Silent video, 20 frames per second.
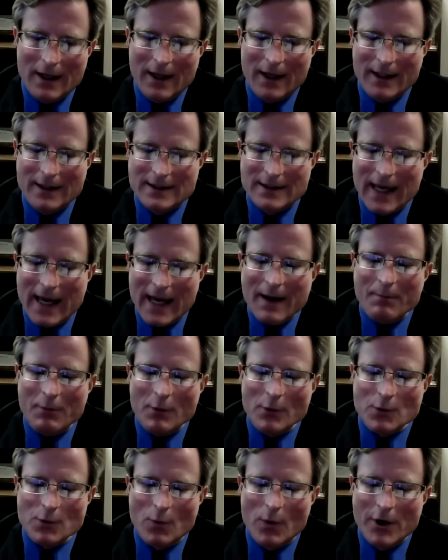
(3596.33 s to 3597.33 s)

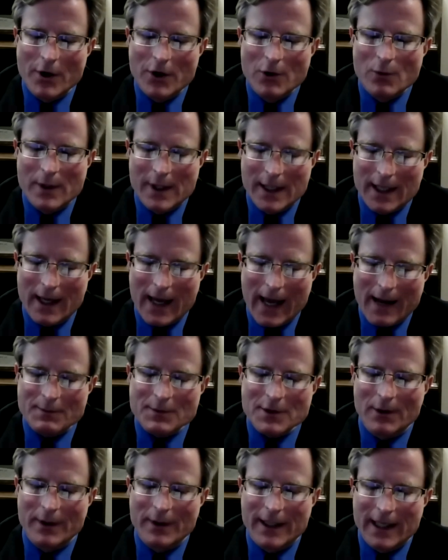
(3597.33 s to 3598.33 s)
examples where you
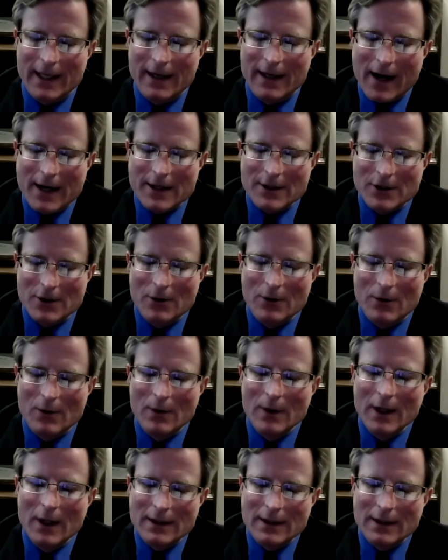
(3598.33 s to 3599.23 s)
absolutely cannot do